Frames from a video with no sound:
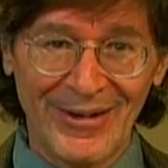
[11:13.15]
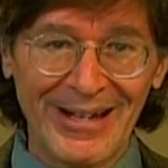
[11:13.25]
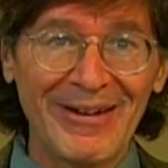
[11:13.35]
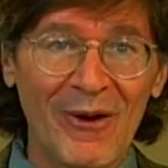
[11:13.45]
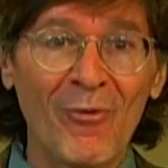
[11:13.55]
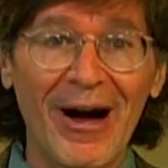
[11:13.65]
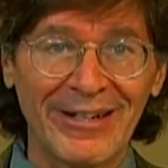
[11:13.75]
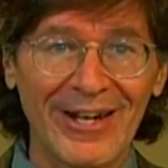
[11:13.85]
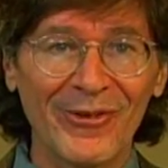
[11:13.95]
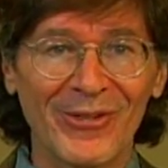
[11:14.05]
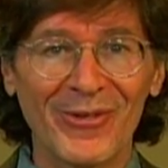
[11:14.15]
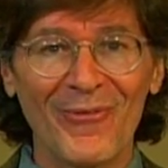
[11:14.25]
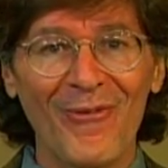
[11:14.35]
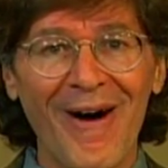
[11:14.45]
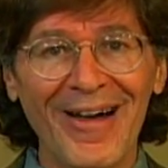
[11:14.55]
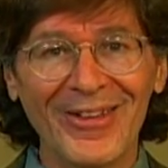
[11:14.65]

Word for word: In, in other words, while